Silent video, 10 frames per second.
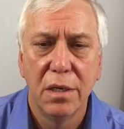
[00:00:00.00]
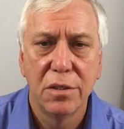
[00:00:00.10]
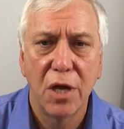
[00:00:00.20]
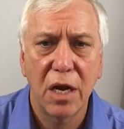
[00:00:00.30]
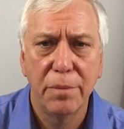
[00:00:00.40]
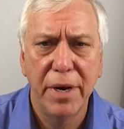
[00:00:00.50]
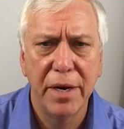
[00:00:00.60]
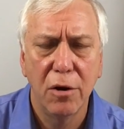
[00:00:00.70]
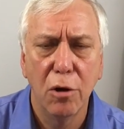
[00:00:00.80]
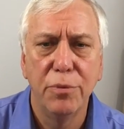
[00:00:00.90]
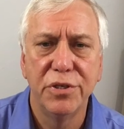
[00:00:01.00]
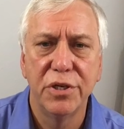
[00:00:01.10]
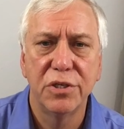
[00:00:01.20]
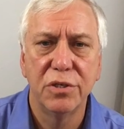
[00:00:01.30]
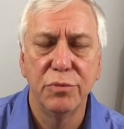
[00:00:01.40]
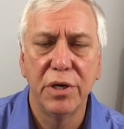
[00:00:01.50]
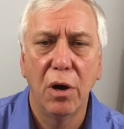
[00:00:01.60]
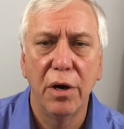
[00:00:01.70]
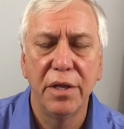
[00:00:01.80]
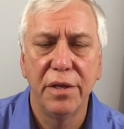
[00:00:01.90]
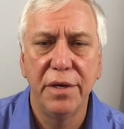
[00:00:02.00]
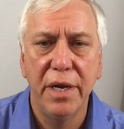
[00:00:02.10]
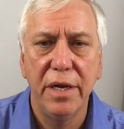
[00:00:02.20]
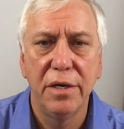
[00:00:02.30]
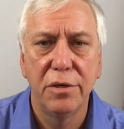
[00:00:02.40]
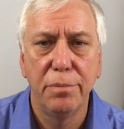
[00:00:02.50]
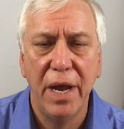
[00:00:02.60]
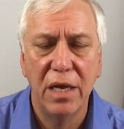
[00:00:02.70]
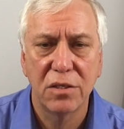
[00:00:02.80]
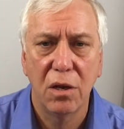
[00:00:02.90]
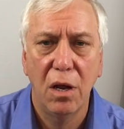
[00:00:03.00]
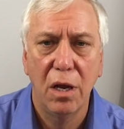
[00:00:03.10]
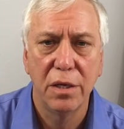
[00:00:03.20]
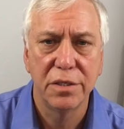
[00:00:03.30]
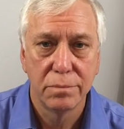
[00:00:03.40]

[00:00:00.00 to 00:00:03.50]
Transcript: documenting her position regarding the need to pass laws